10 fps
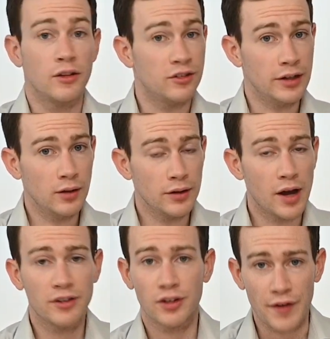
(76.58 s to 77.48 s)
Still,
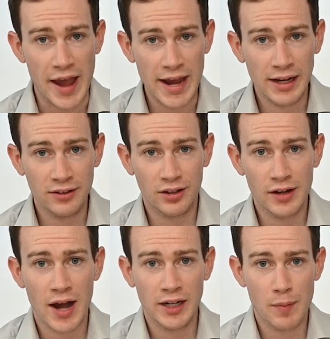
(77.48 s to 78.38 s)
gusts of 80 to
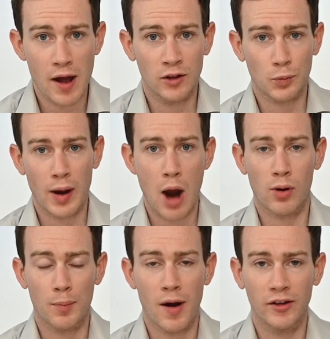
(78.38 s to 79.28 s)
90 miles per
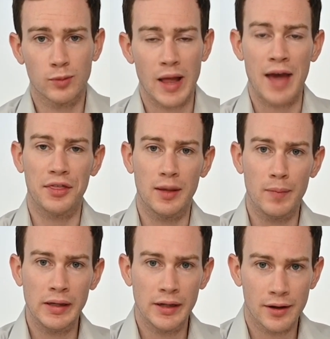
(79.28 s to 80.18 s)
hour are possible at the
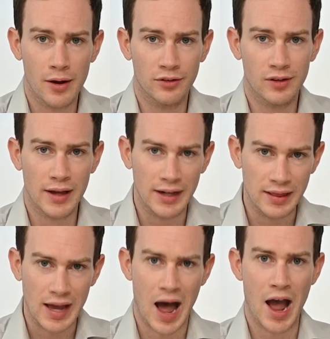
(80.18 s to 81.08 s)
immediate coastline
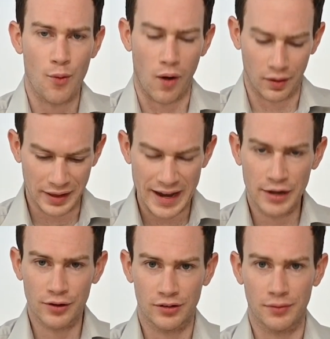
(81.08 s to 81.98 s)
in the eyewall, the
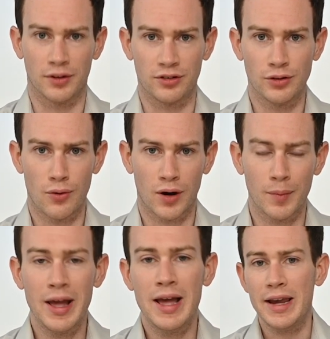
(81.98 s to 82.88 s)
innards of the
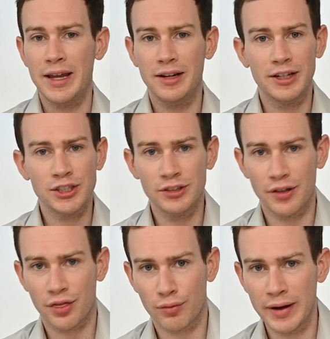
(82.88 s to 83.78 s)
storm, in addition
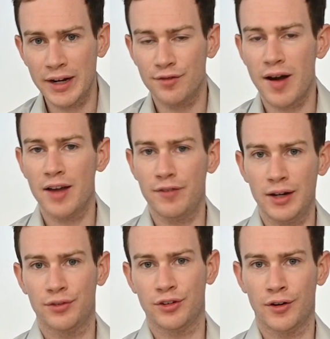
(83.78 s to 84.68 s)
to 3 to 5
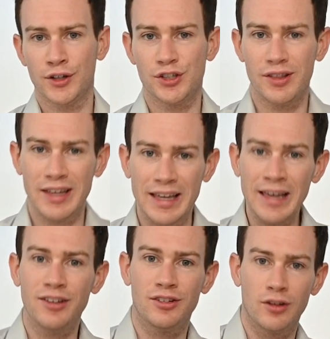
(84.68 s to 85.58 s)
feet of surge to the
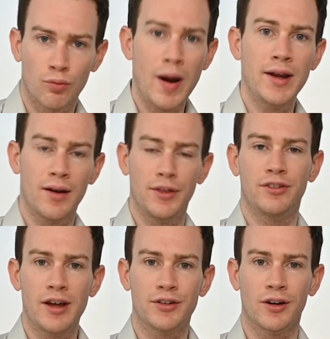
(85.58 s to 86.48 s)
east, the right of the
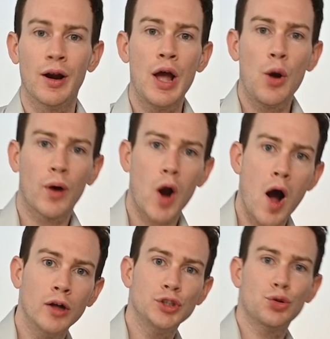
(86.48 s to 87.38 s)
center,
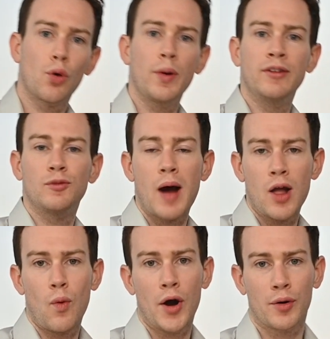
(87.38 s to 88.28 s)
where onshore winds
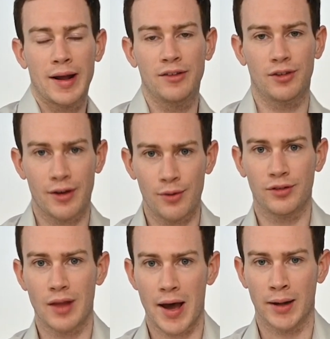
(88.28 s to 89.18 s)
pile water against the
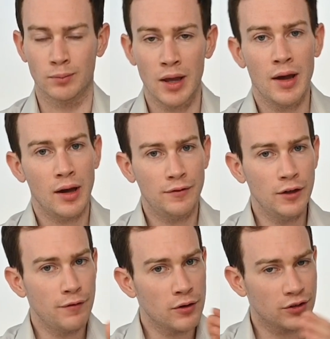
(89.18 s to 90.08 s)
coastline. A
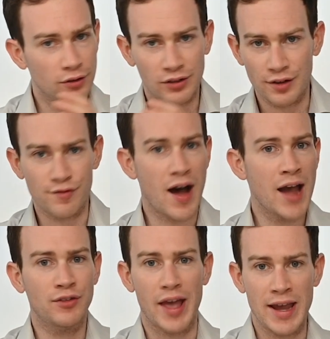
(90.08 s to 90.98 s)
few folks could see
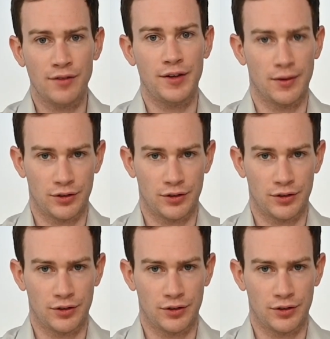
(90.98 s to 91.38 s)
5 to 8 feet of